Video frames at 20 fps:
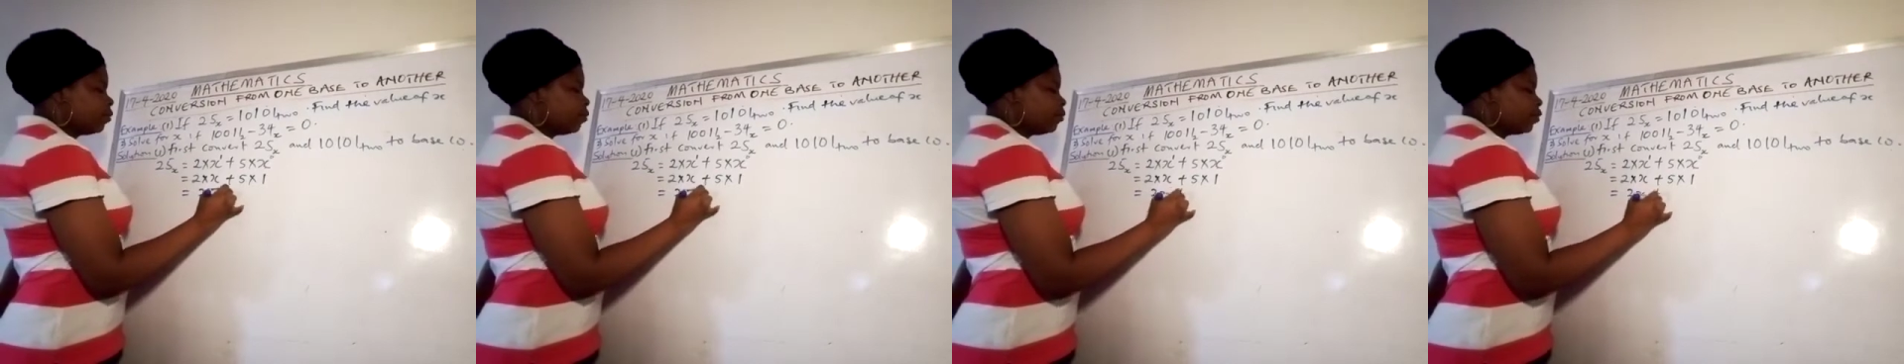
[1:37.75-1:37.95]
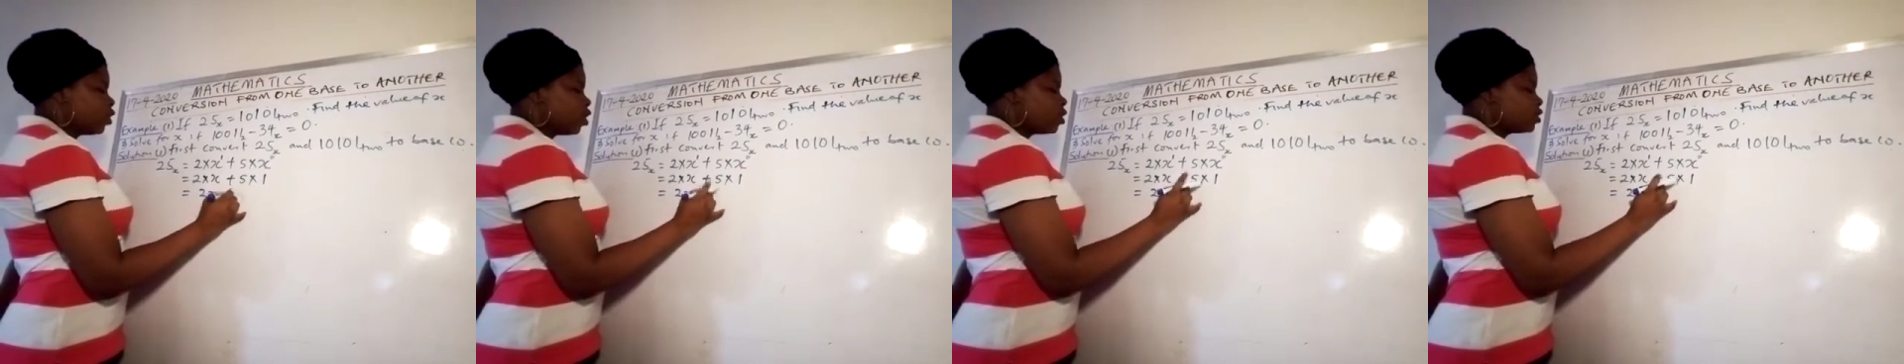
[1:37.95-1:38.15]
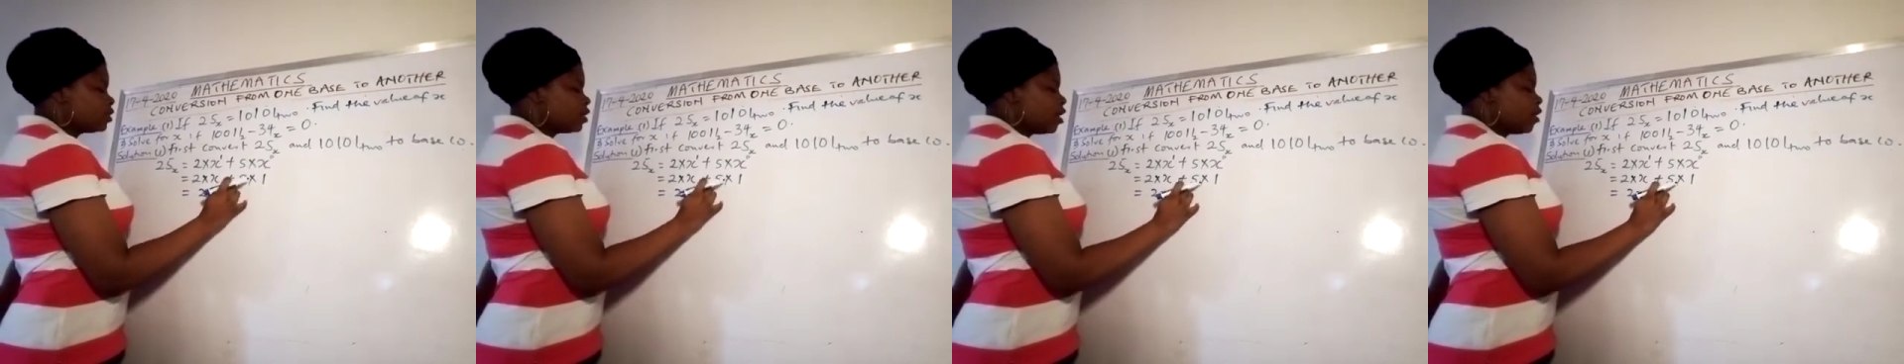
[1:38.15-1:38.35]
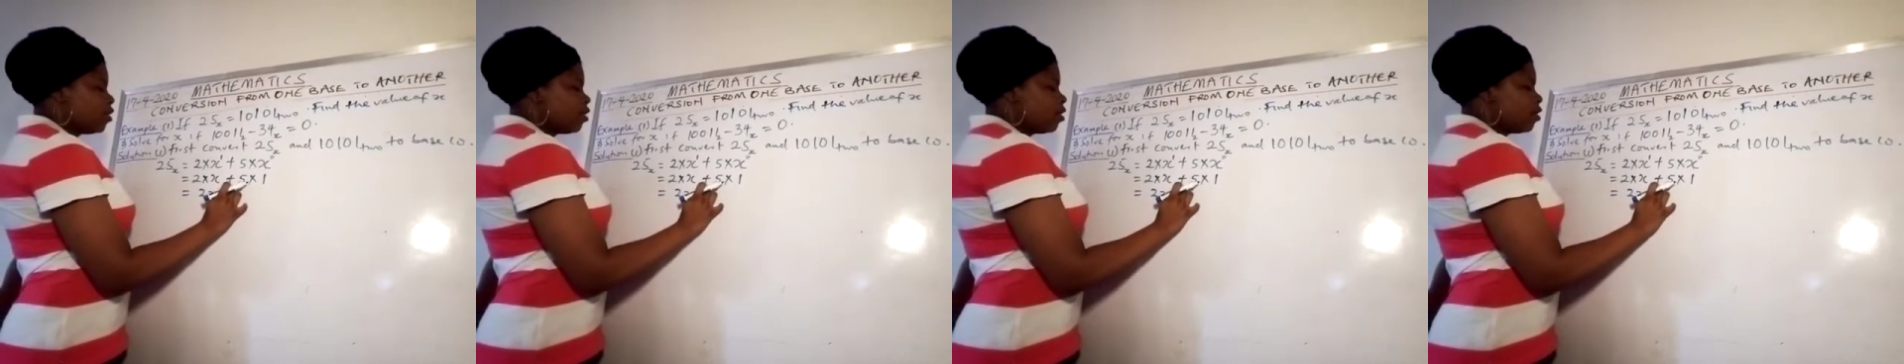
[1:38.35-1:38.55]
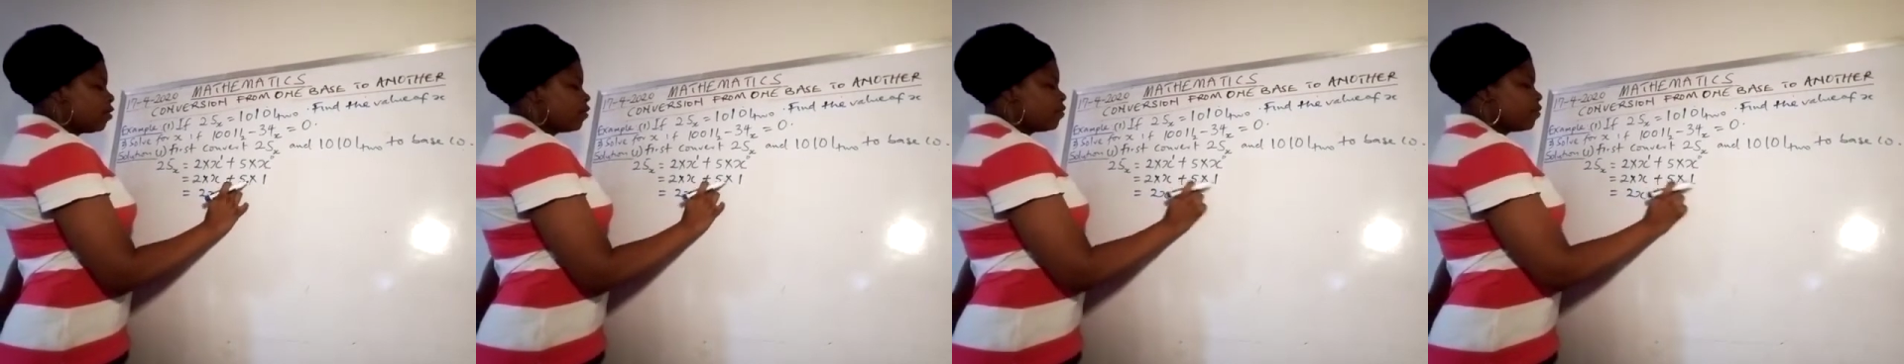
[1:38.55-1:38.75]
plus
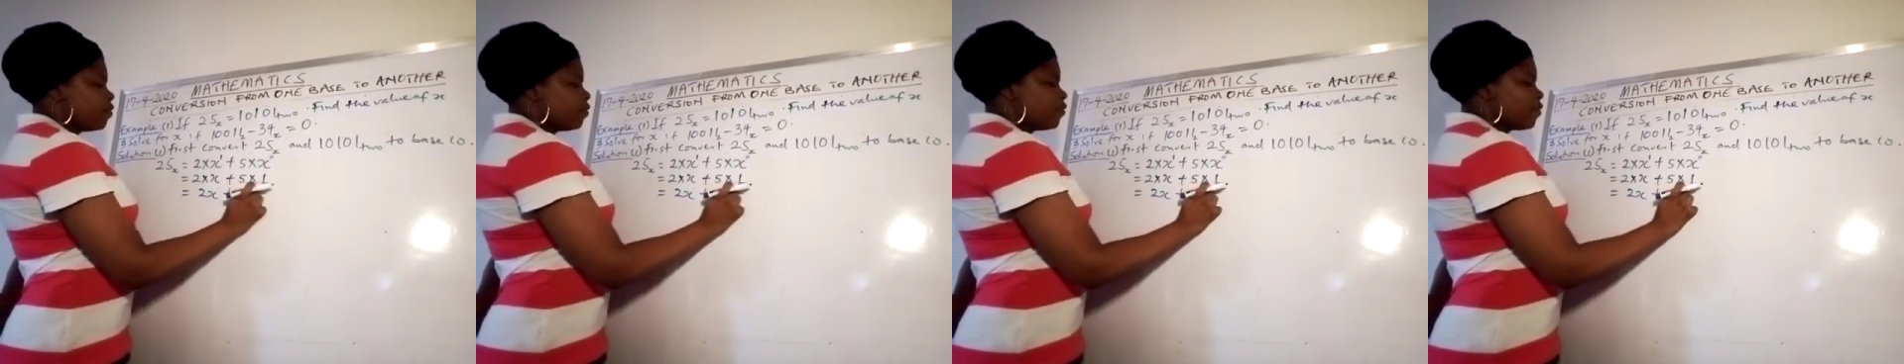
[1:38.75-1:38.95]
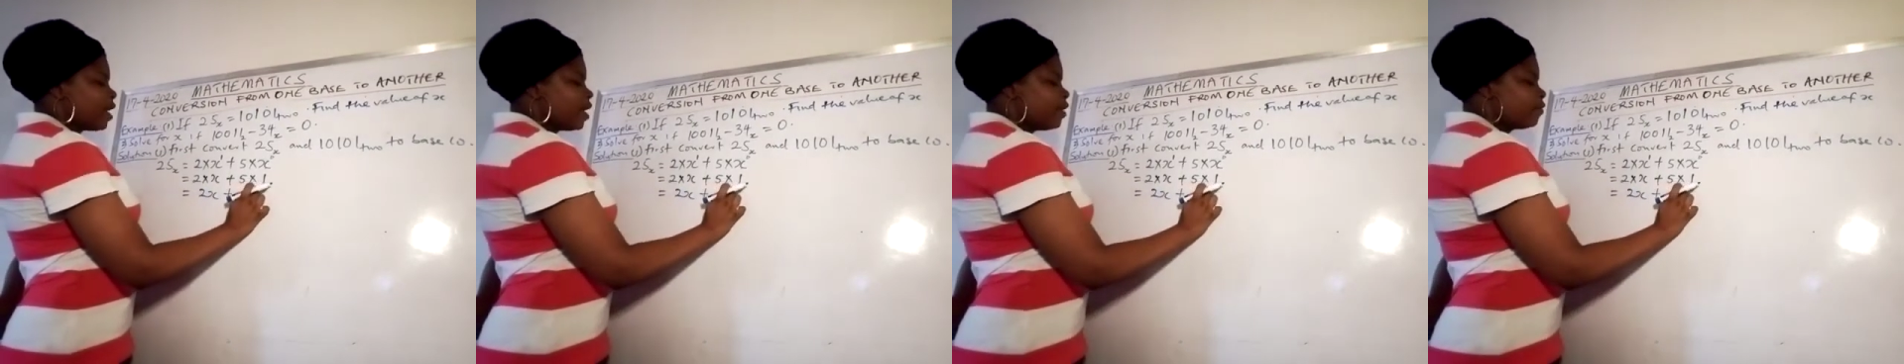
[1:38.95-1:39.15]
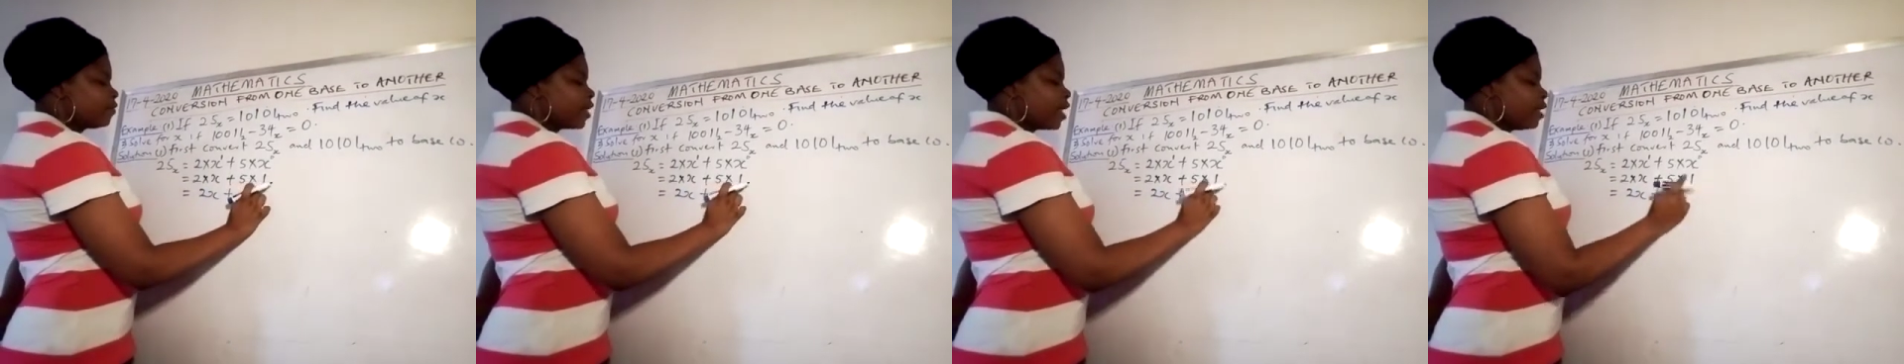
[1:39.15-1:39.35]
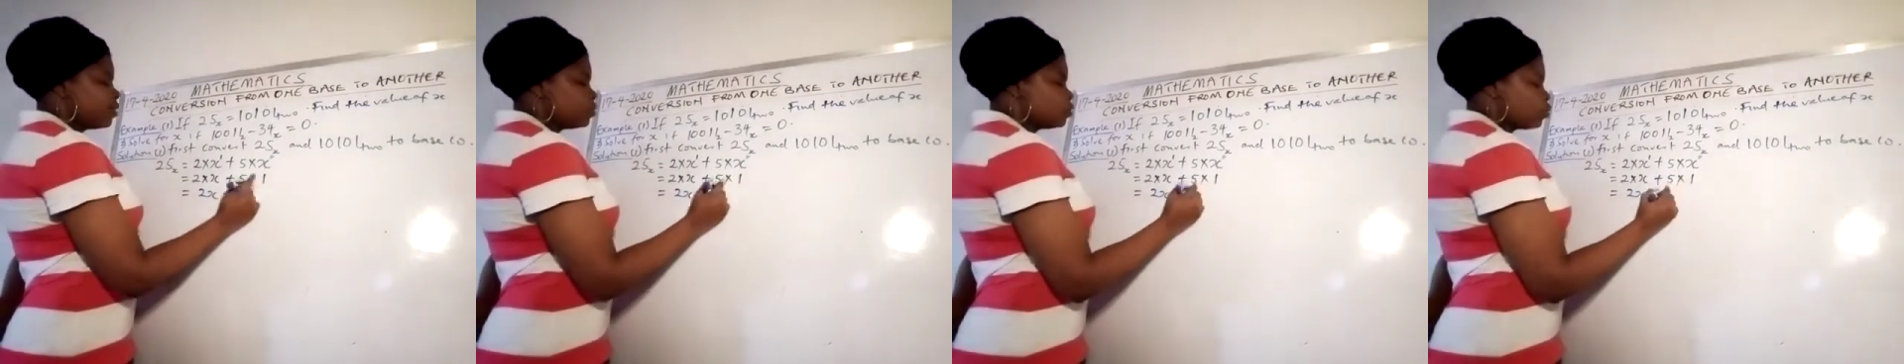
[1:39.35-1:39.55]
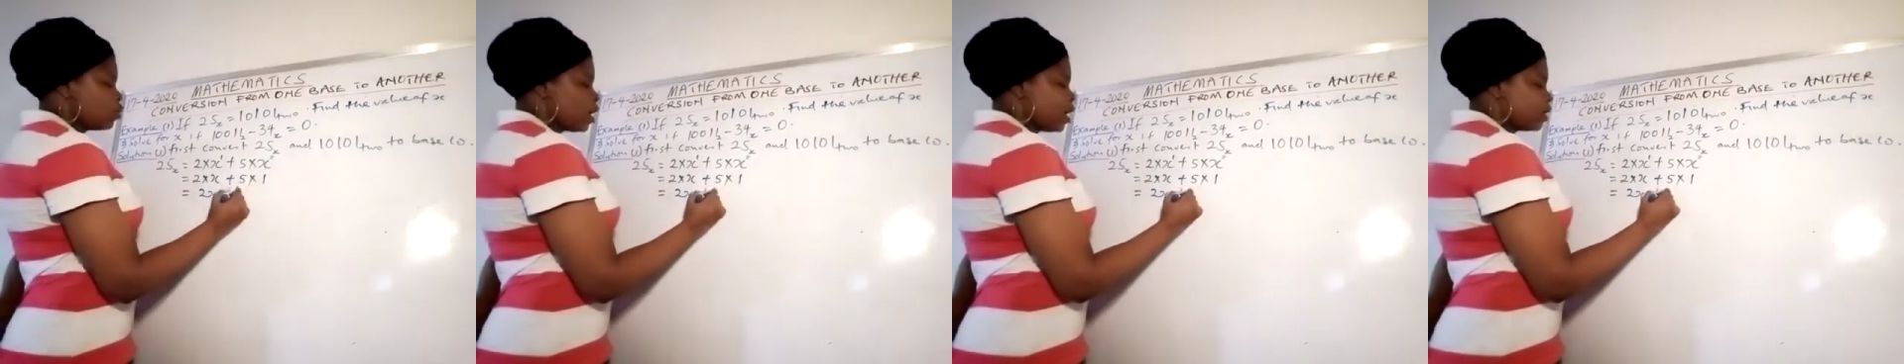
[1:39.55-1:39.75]
5
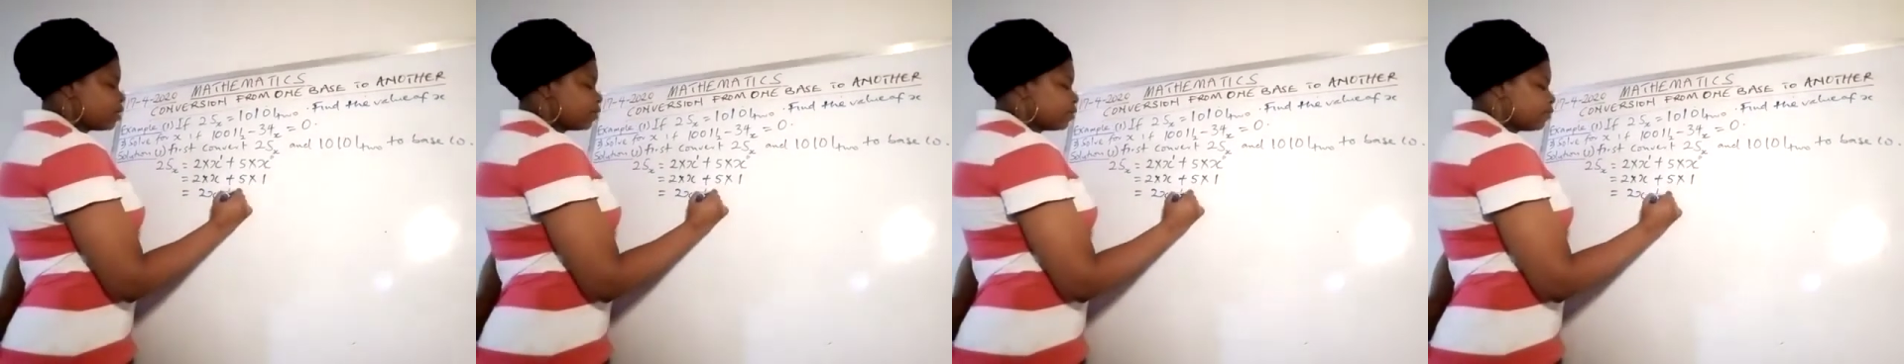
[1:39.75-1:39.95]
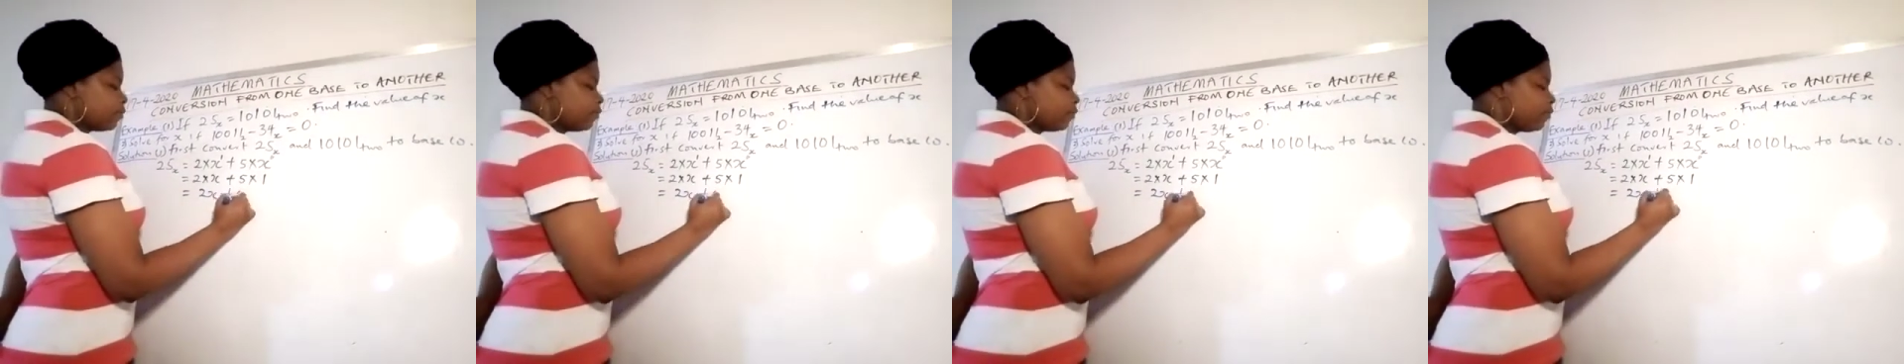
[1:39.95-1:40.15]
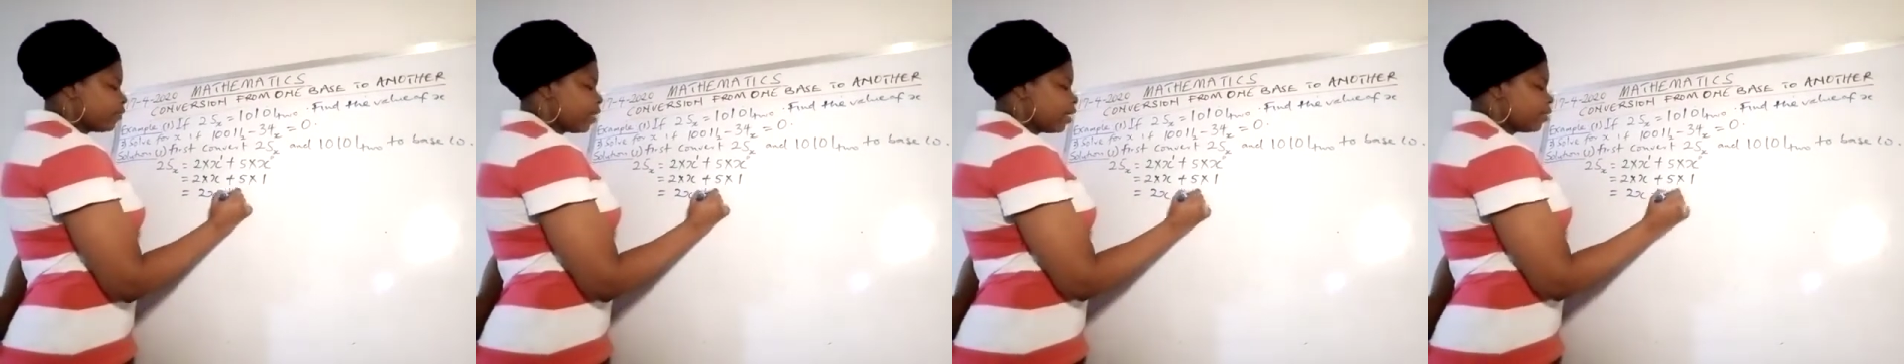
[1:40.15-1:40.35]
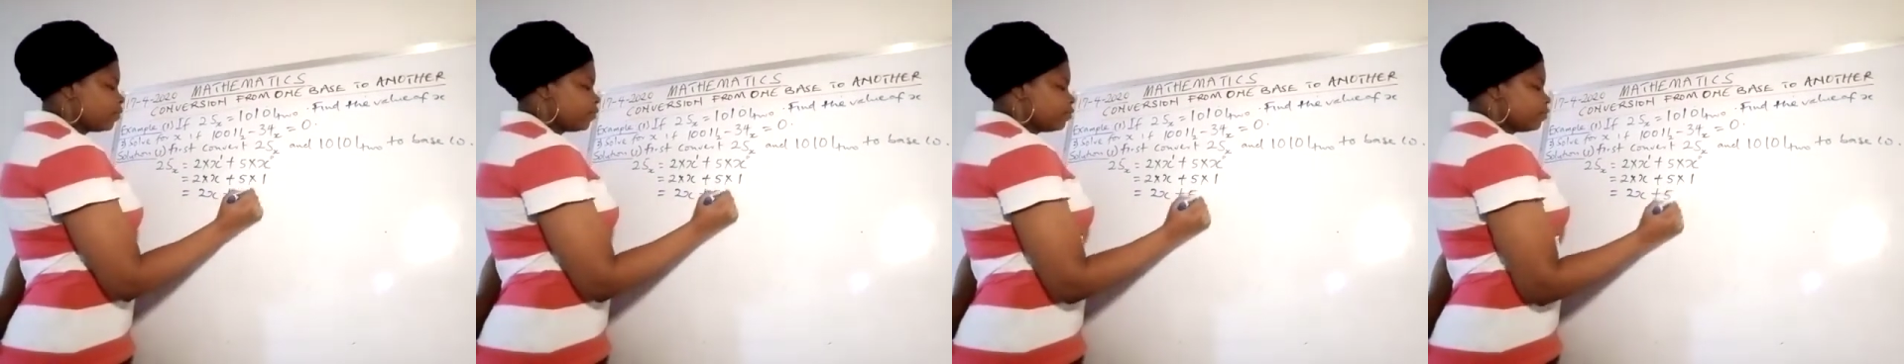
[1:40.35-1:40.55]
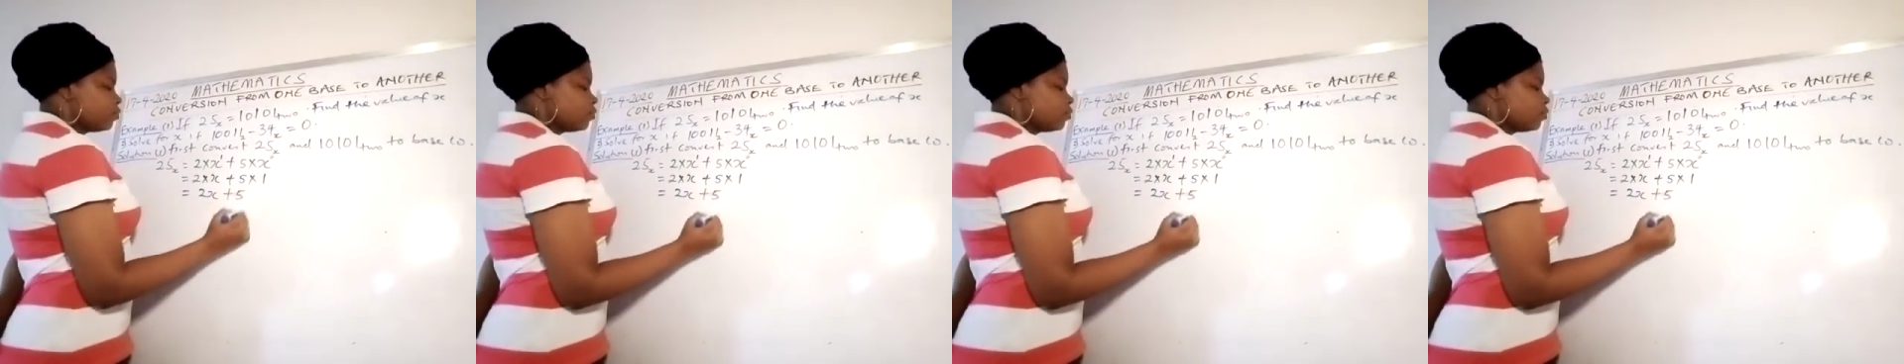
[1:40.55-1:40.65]
times 1, 5.